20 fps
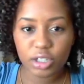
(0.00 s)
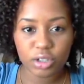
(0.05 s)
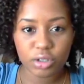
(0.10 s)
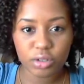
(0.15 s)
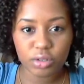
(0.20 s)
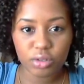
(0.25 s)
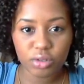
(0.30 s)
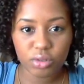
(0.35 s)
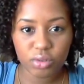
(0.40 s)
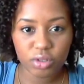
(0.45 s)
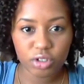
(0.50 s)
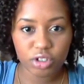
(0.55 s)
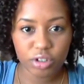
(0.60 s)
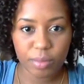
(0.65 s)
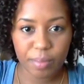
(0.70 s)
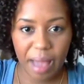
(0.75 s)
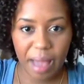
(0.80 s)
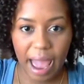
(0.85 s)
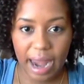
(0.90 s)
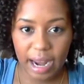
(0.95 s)
too
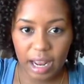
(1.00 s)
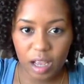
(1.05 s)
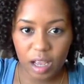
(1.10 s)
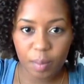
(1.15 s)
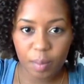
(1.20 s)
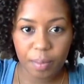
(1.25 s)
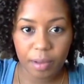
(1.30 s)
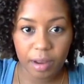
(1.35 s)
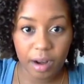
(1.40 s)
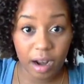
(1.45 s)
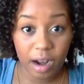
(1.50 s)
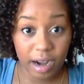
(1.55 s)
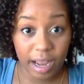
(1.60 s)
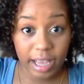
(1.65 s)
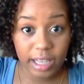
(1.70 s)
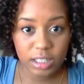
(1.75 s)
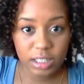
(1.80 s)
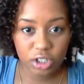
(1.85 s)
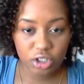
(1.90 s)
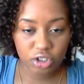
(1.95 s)
dramatic, but a
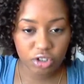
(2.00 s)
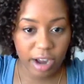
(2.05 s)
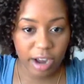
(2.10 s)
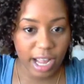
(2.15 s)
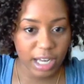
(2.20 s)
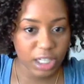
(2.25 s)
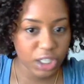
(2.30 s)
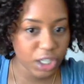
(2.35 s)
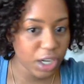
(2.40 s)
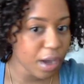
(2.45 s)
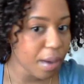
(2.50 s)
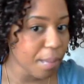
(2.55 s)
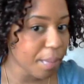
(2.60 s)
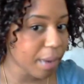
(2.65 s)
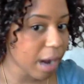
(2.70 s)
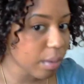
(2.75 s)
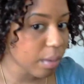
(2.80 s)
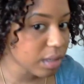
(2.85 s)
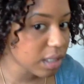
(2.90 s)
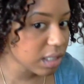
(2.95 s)
nice stretch.
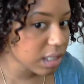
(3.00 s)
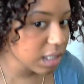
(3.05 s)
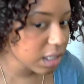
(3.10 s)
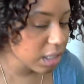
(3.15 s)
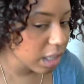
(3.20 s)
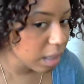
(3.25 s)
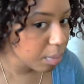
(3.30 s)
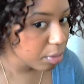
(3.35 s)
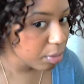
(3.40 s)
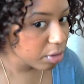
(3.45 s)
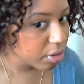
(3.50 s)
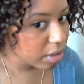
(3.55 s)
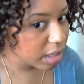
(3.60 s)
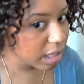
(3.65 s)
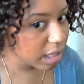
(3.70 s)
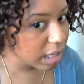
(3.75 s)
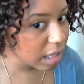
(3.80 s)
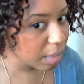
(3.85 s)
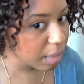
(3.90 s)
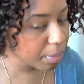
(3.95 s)
But I was still able to
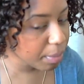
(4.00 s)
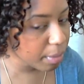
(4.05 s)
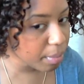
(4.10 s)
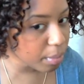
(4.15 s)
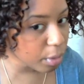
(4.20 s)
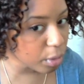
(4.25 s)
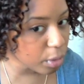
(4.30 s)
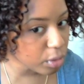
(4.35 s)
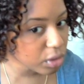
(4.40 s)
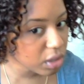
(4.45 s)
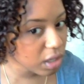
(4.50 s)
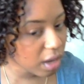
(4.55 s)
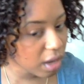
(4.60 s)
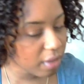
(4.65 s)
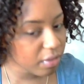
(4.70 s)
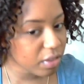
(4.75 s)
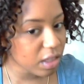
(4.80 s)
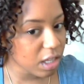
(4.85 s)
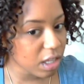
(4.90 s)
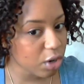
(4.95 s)
keep most
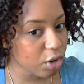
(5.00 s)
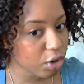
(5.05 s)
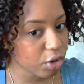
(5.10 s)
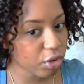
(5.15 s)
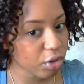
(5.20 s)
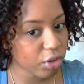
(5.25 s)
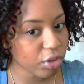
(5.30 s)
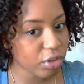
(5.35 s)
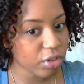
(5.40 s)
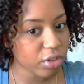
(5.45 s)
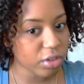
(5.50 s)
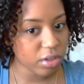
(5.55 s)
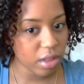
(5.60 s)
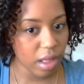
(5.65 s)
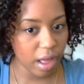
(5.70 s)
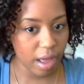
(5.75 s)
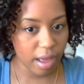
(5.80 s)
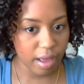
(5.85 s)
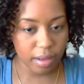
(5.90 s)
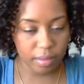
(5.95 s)
of the curl
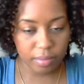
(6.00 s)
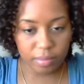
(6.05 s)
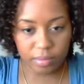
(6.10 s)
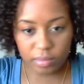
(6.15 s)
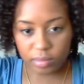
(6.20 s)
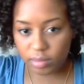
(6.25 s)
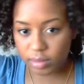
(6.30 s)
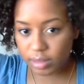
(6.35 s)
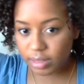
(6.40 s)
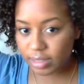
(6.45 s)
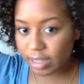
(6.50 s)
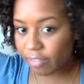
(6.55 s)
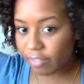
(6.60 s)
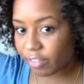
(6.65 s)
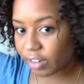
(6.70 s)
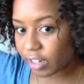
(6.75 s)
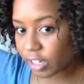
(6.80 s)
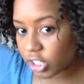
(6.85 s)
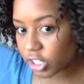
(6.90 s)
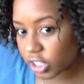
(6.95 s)

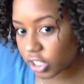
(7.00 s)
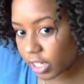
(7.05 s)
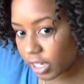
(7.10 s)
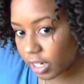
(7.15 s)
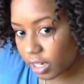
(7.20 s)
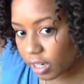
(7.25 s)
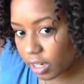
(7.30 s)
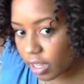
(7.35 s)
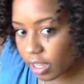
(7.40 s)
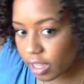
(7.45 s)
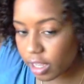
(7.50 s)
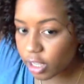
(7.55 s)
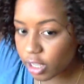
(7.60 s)
definition.